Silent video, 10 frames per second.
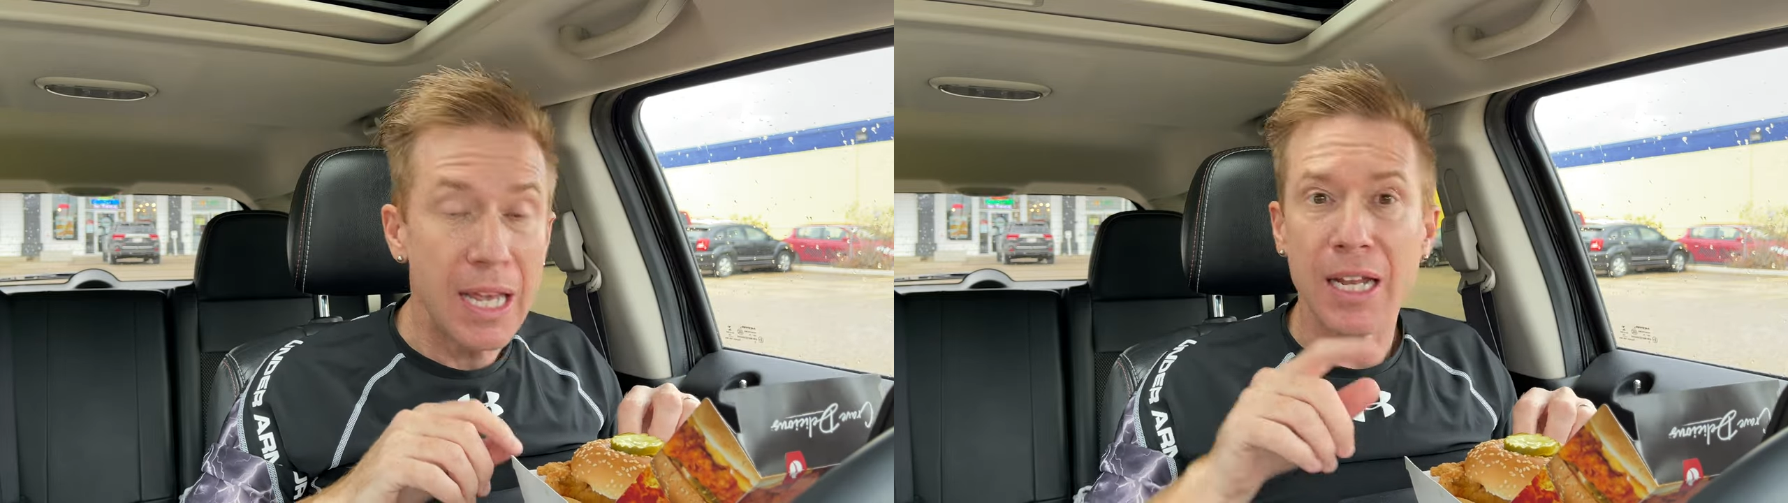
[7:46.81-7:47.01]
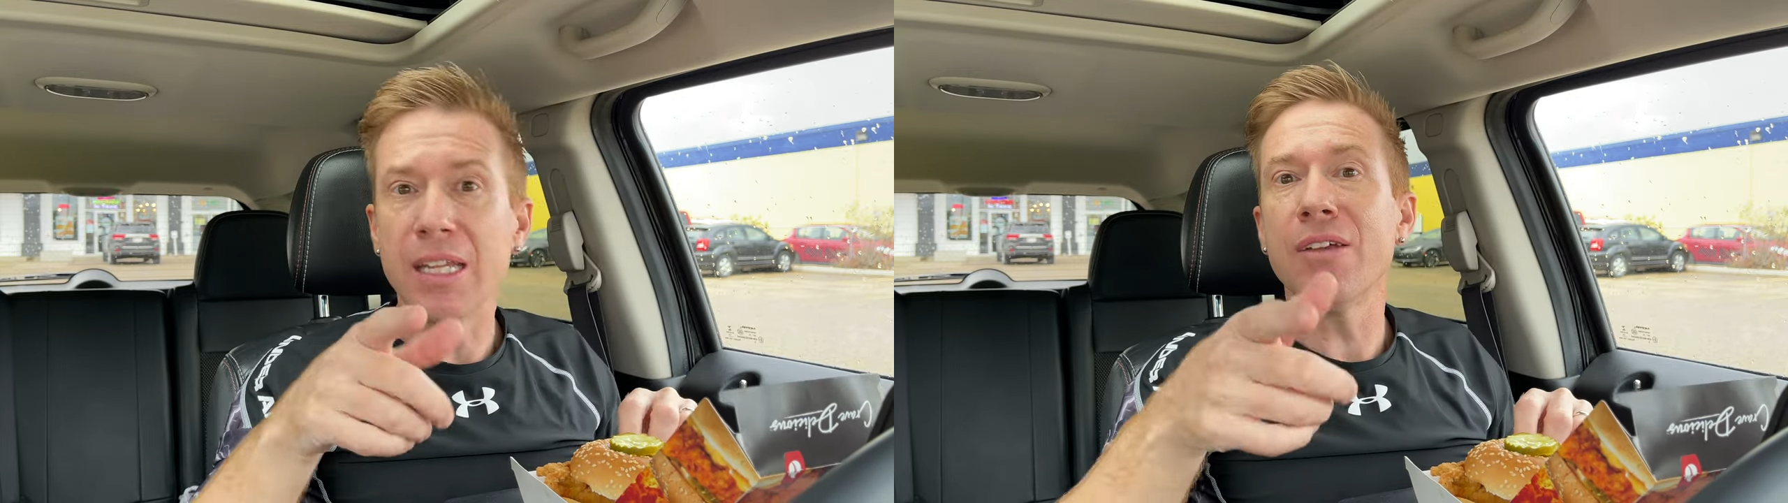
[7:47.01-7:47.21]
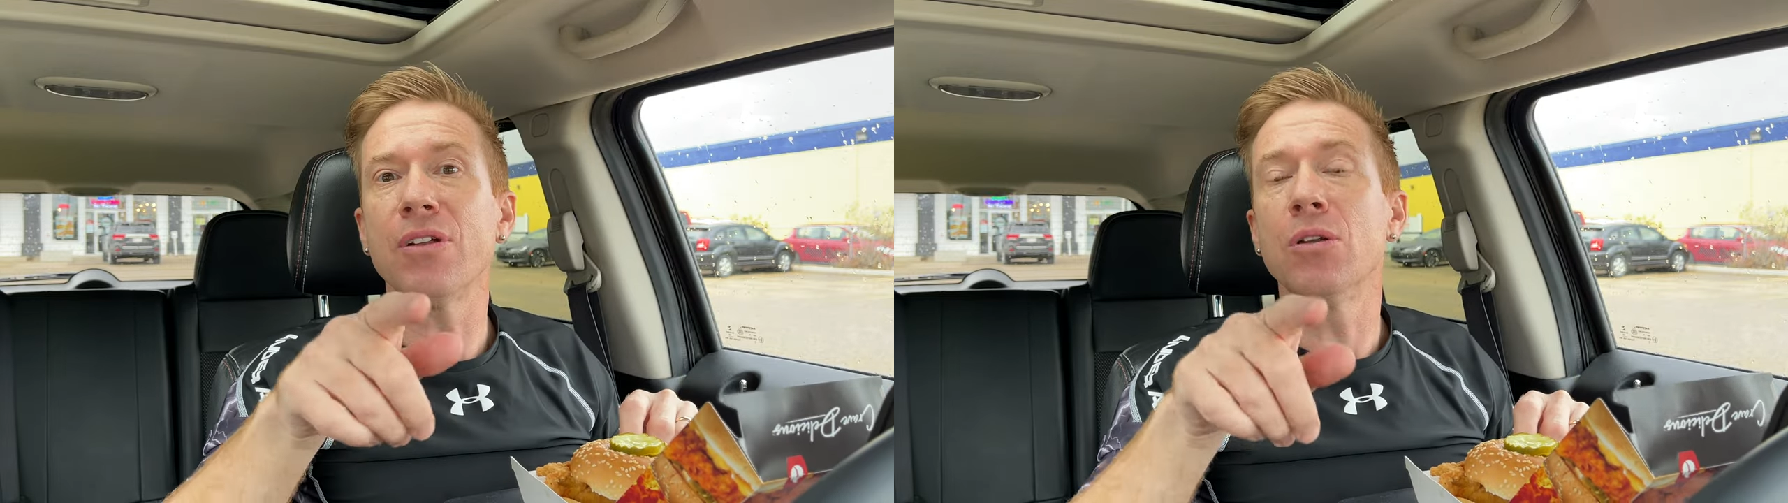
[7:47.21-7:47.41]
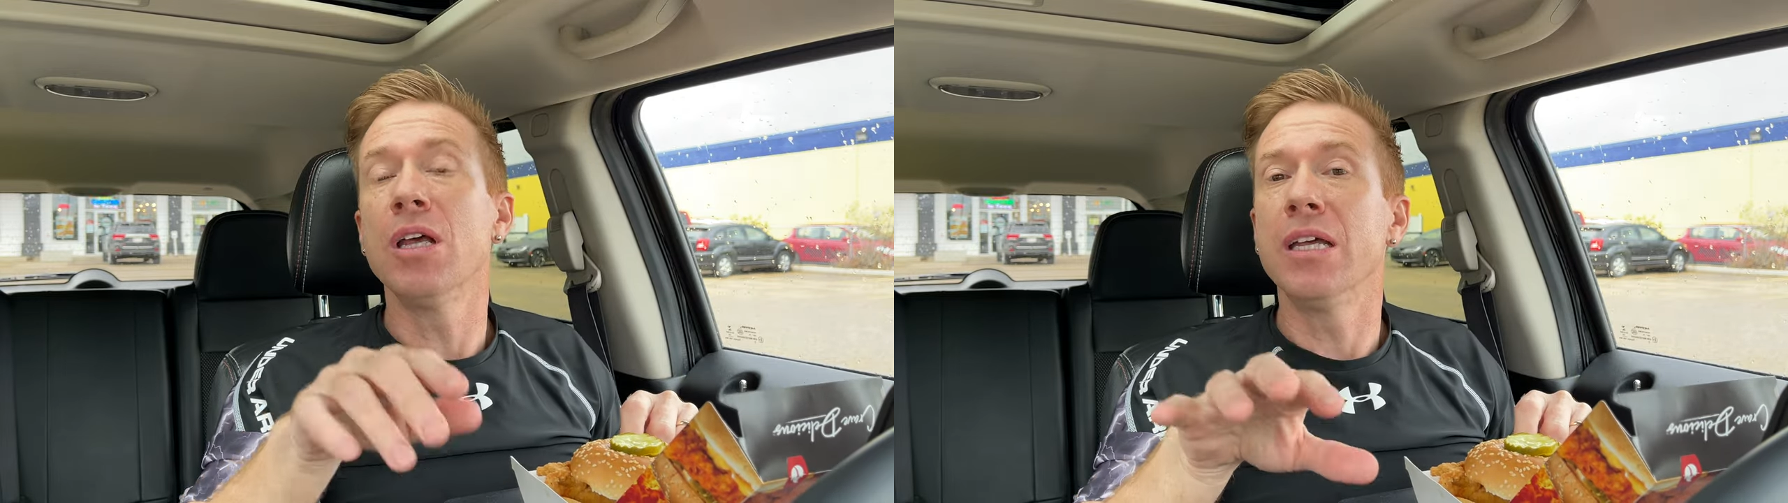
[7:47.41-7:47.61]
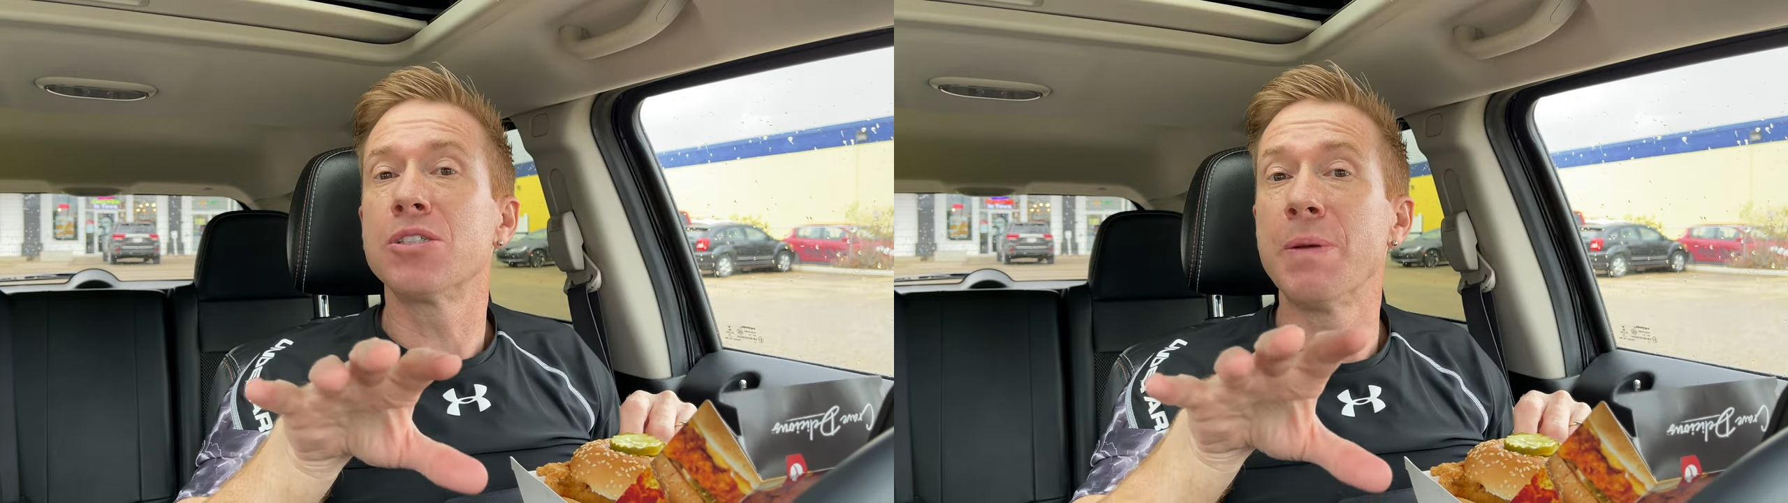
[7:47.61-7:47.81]
and even,
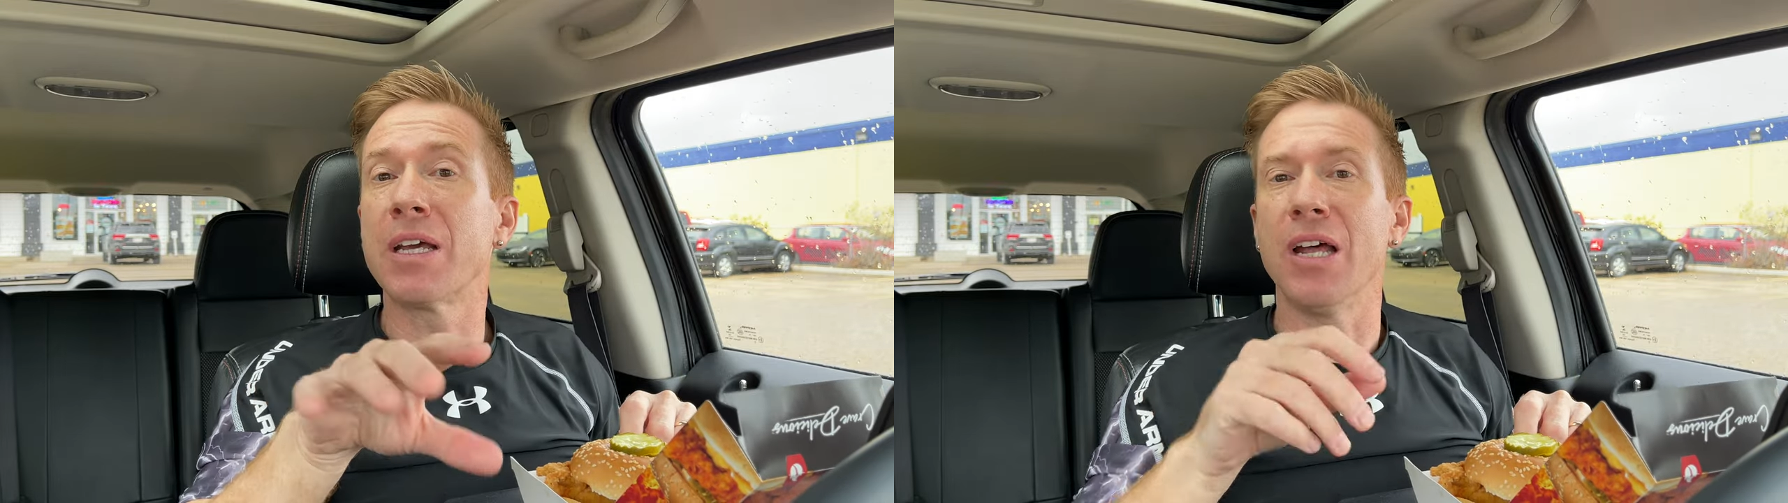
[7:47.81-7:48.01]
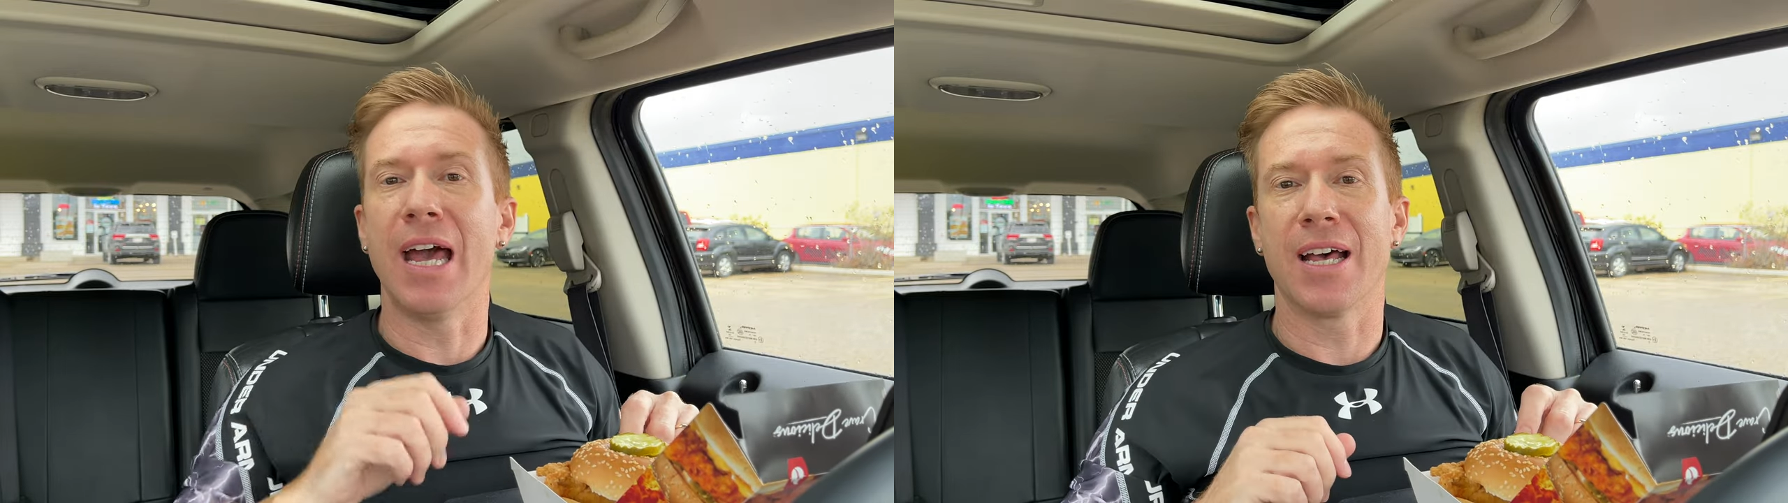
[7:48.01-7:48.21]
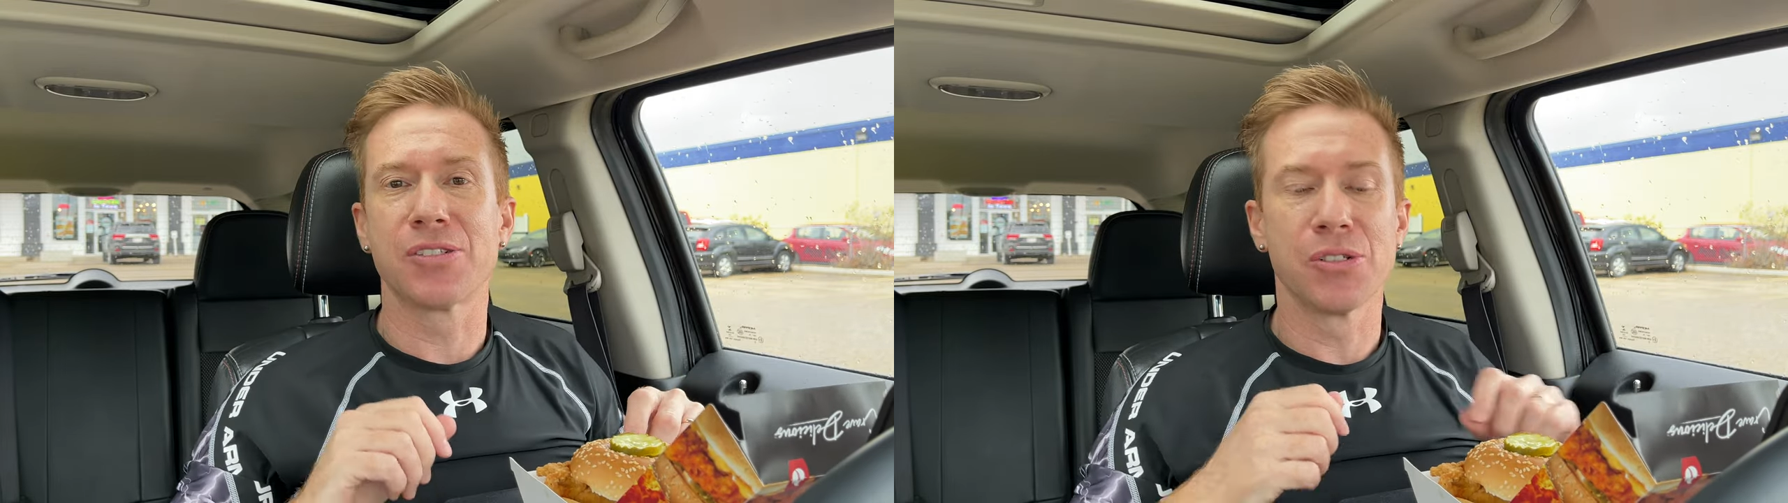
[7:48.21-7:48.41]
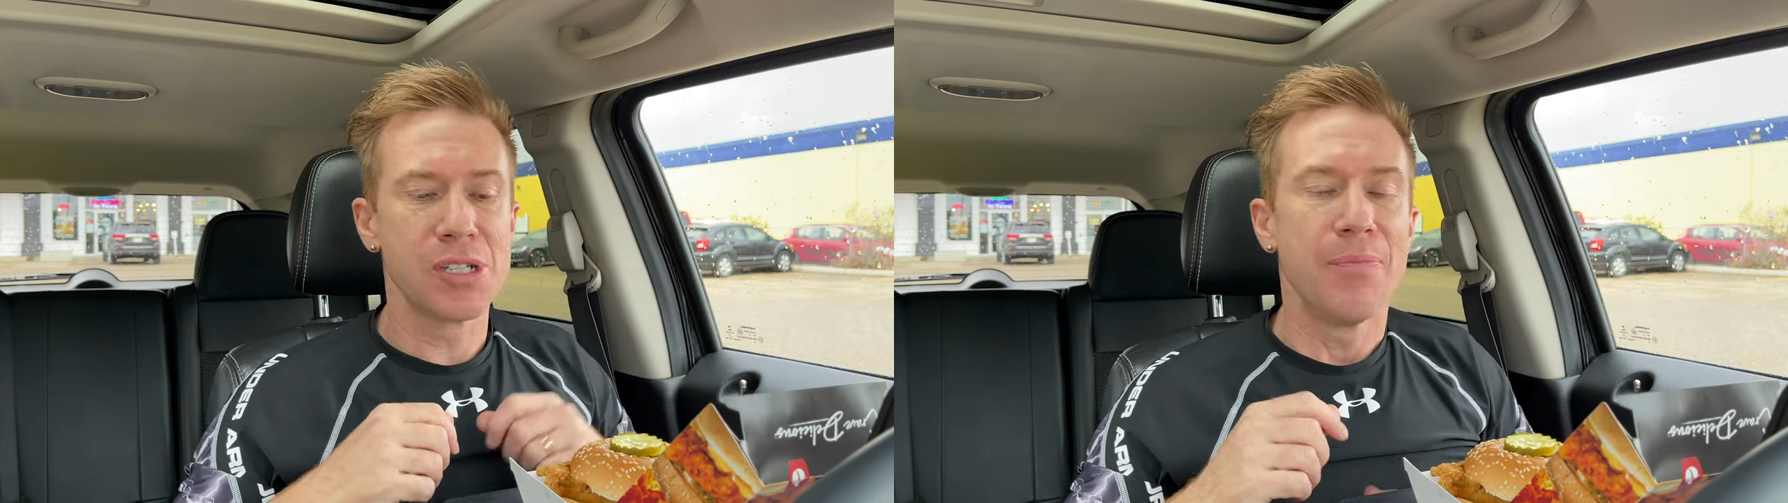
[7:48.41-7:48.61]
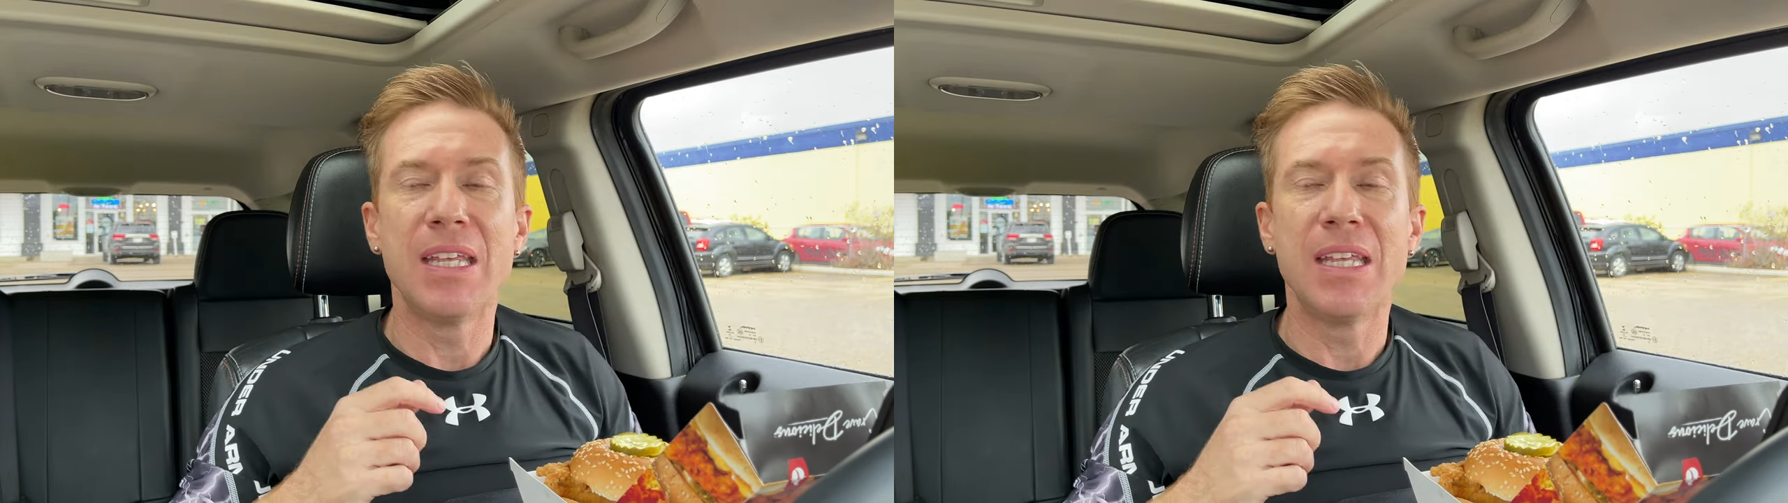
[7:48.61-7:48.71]
speaking of hassles,